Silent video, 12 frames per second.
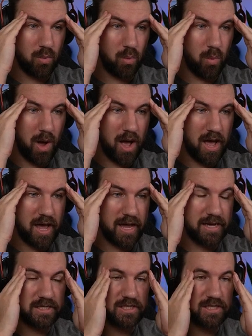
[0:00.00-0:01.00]

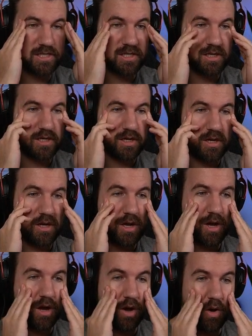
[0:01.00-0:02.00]
What?
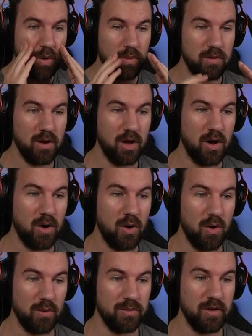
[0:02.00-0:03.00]
Oh
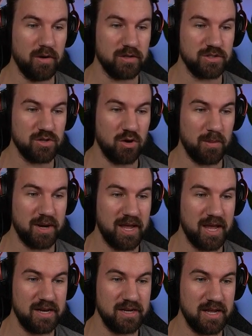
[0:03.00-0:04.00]
no, there's so many
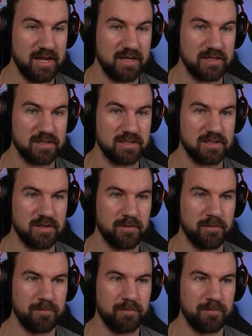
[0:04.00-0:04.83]
endings.